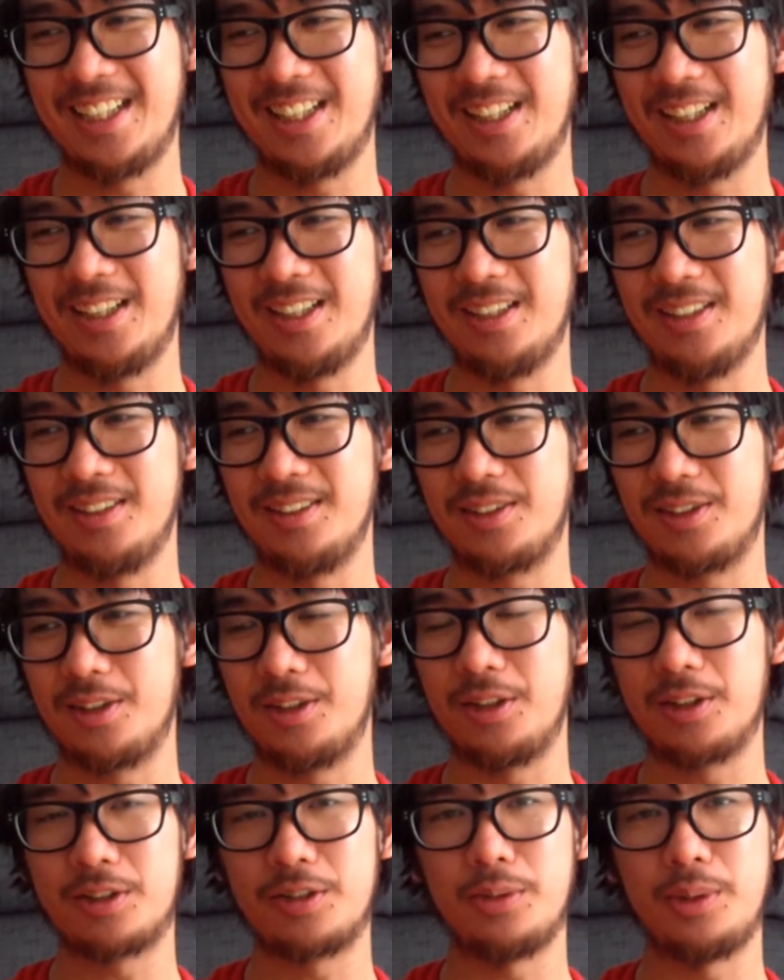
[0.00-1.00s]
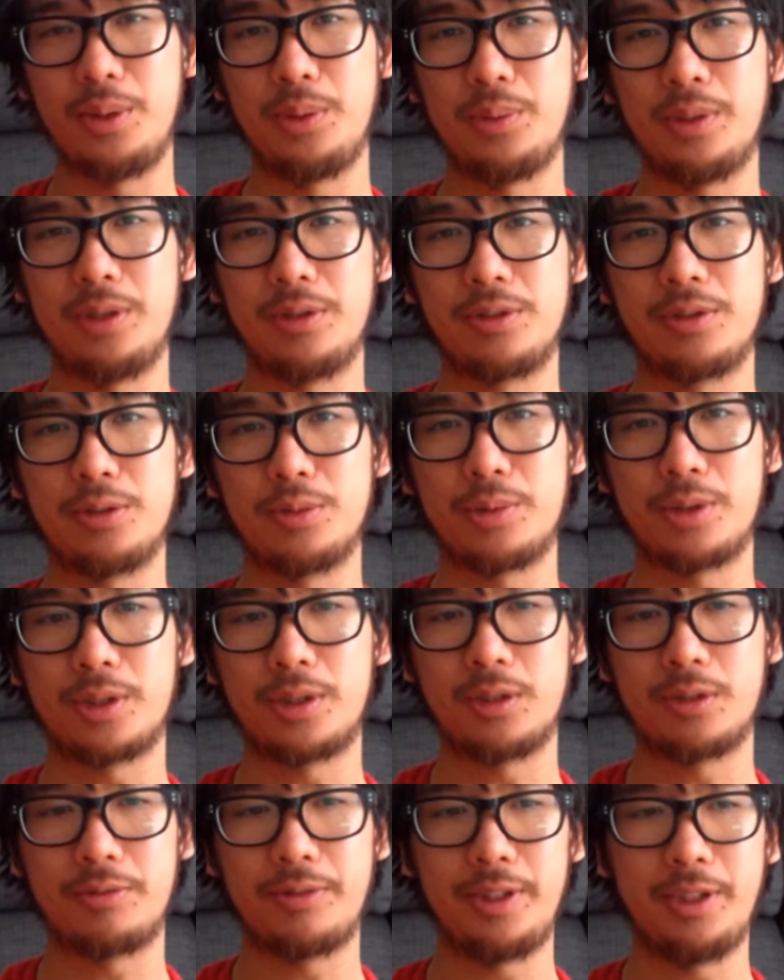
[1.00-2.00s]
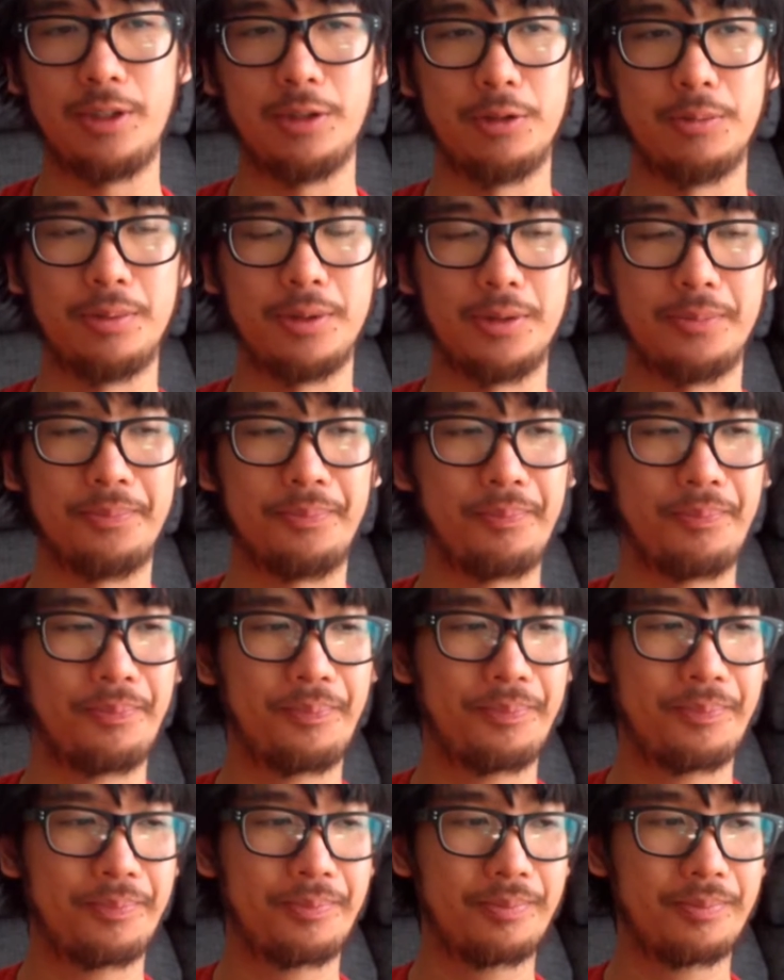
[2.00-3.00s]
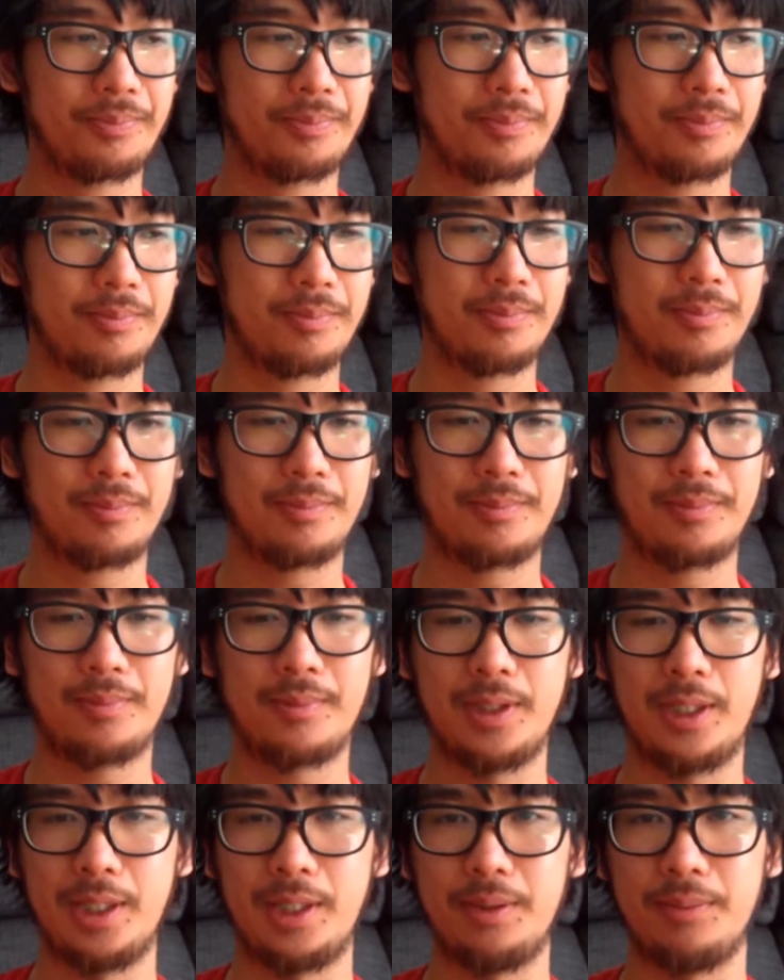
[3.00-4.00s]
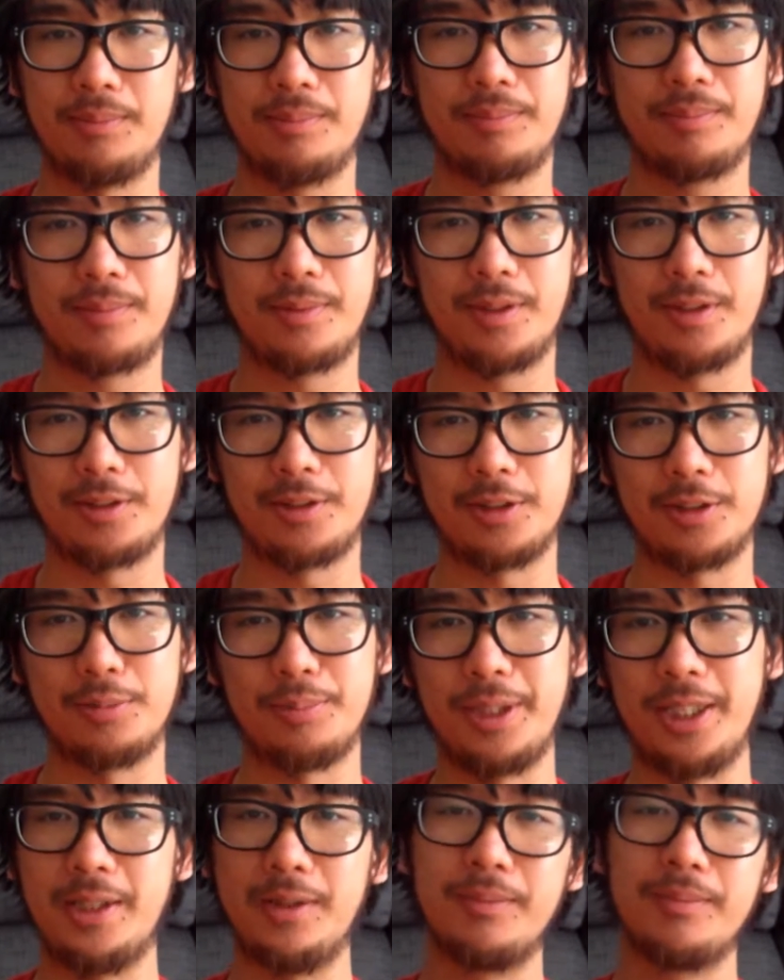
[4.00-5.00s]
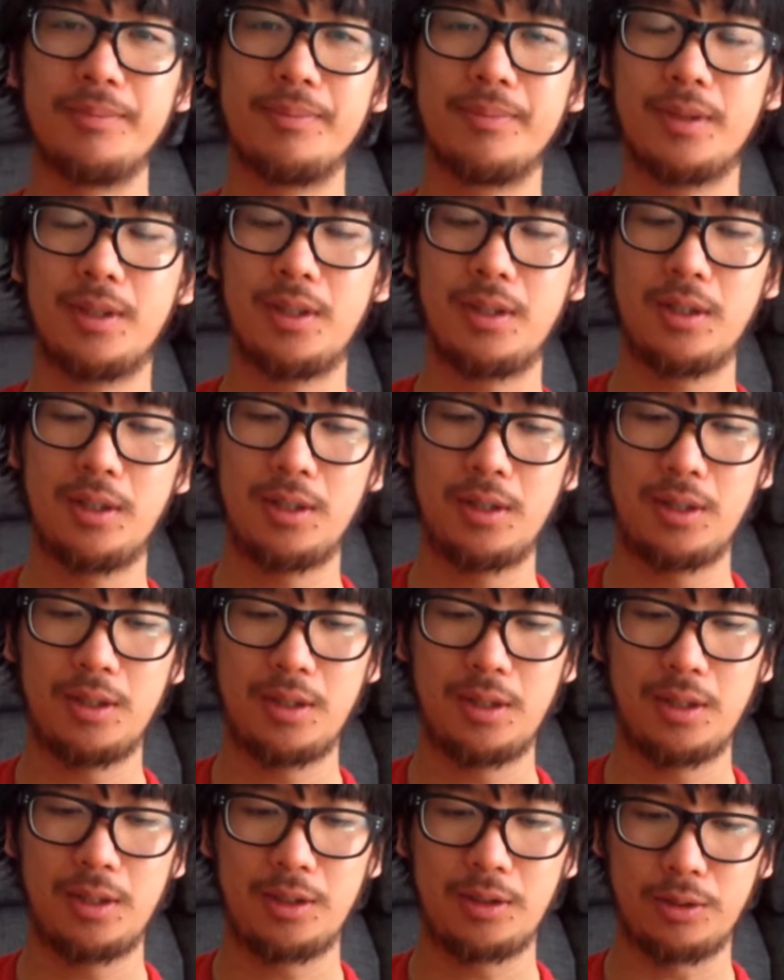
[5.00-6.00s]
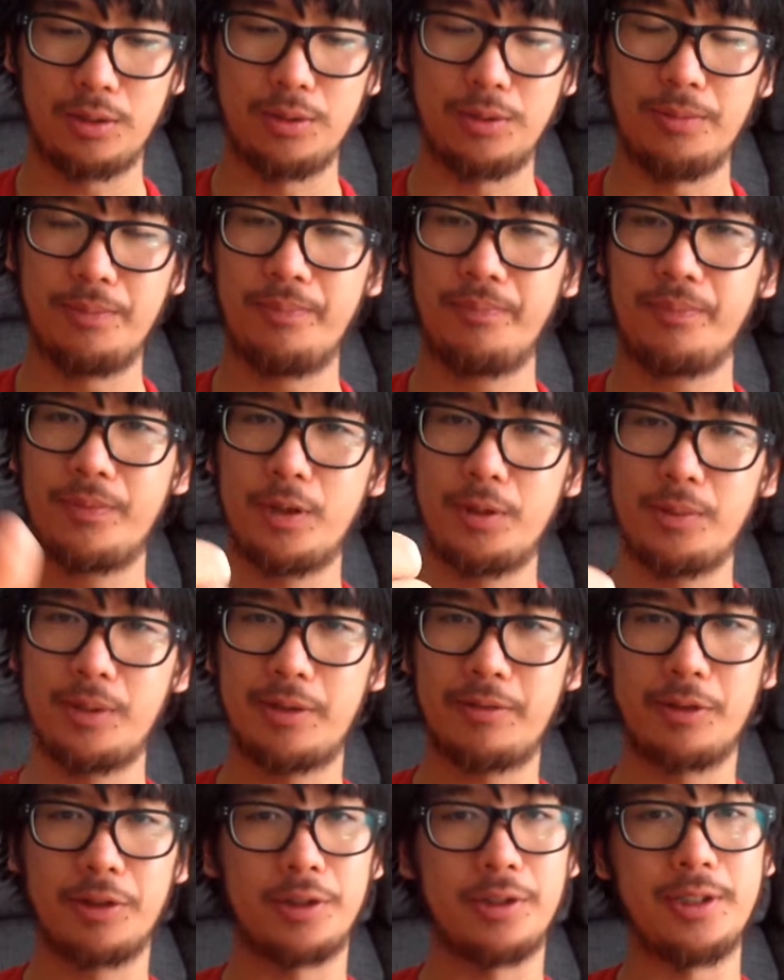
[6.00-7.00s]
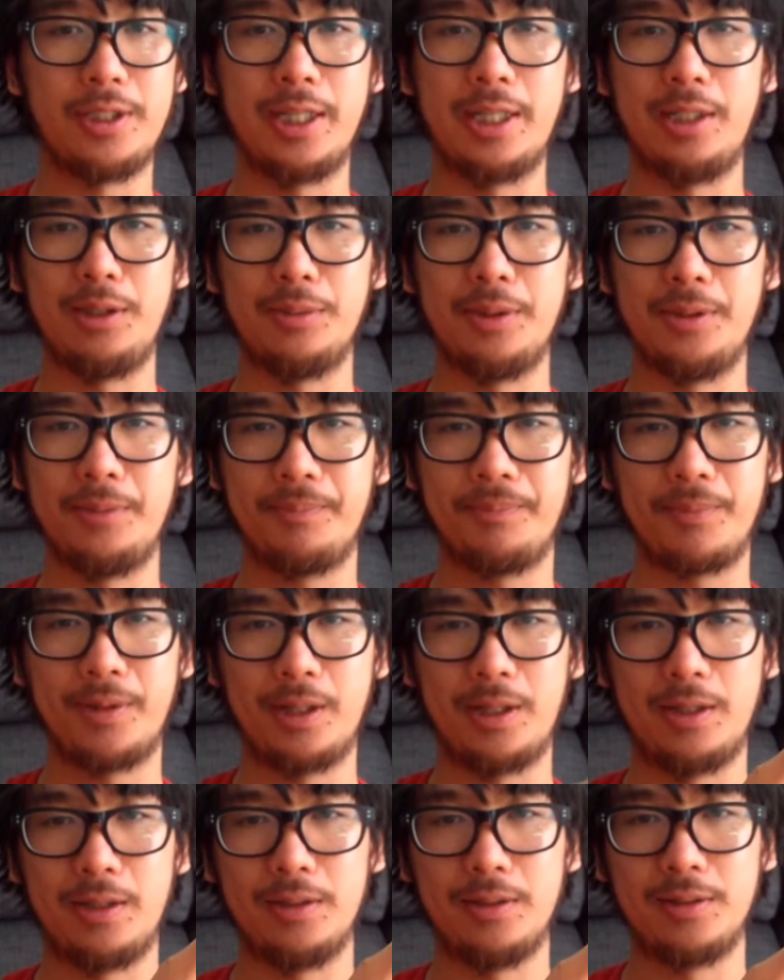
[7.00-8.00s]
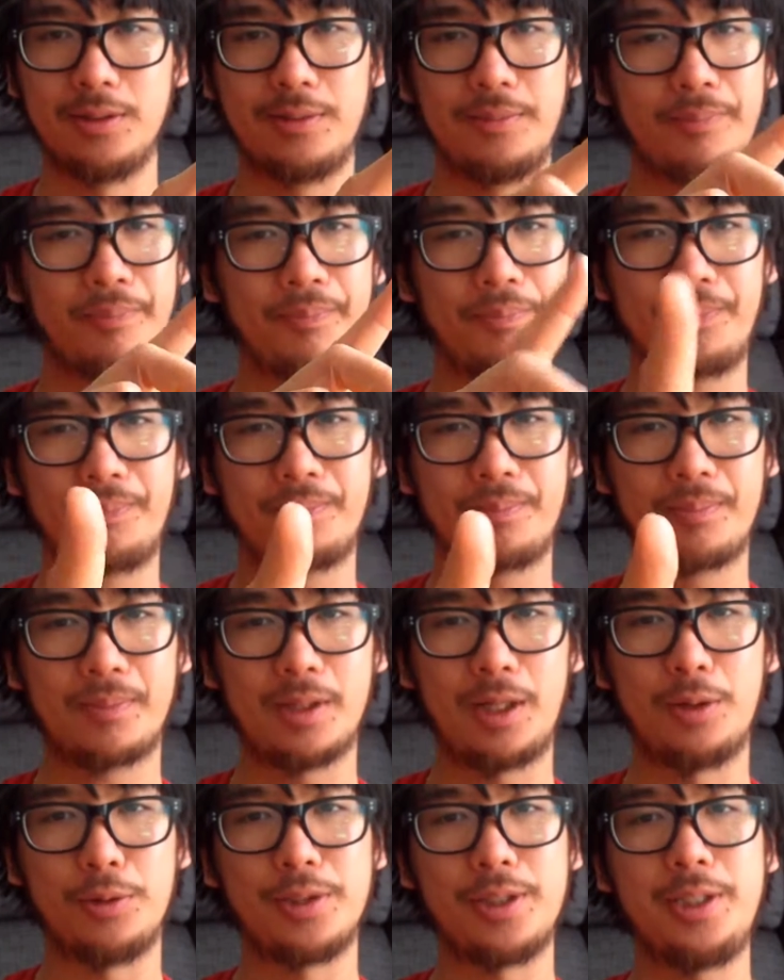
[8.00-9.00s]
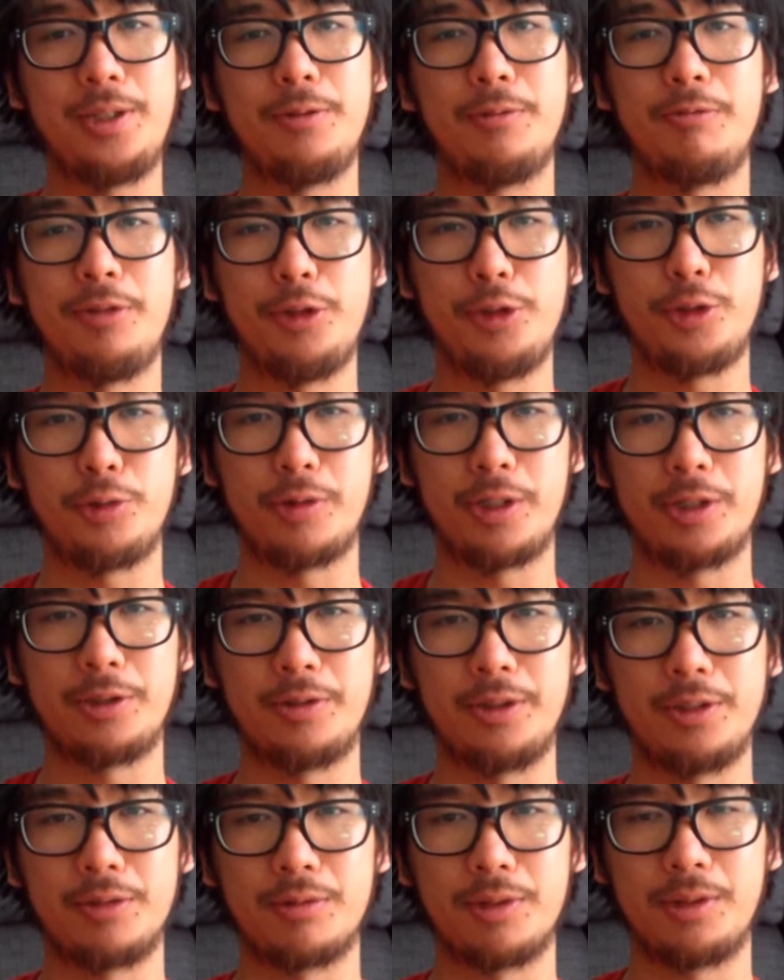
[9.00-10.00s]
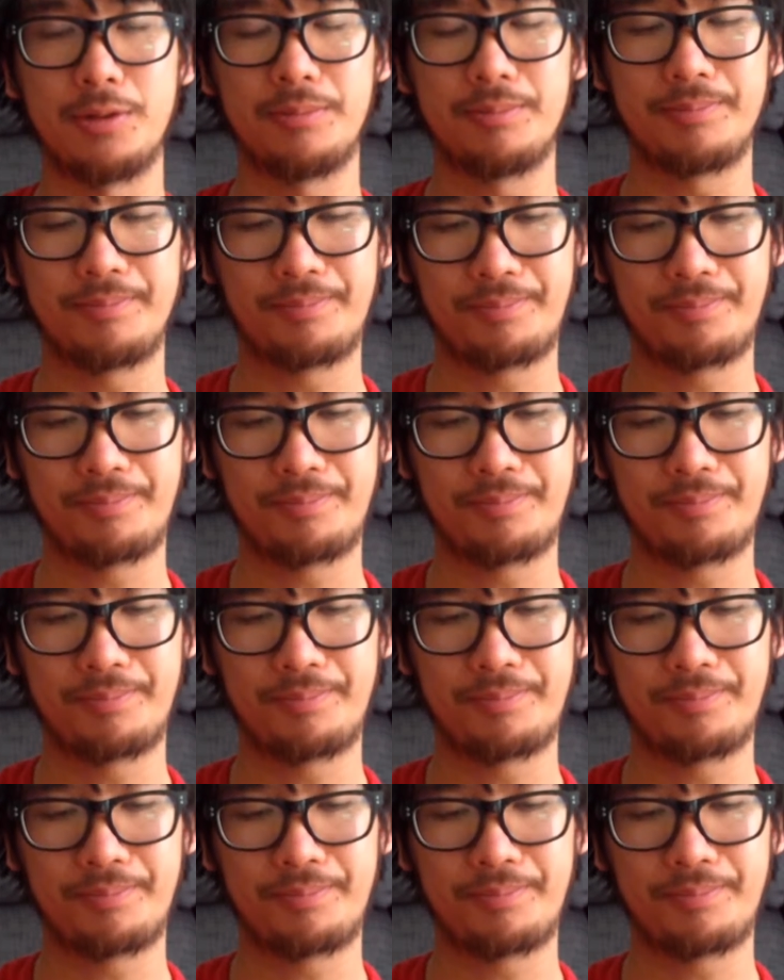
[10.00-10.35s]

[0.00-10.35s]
and good luck to anyone else who's watching this video. But hey, that's just me. Cool. Hope you're having a good day anyway, and I'll see you in future entries, right?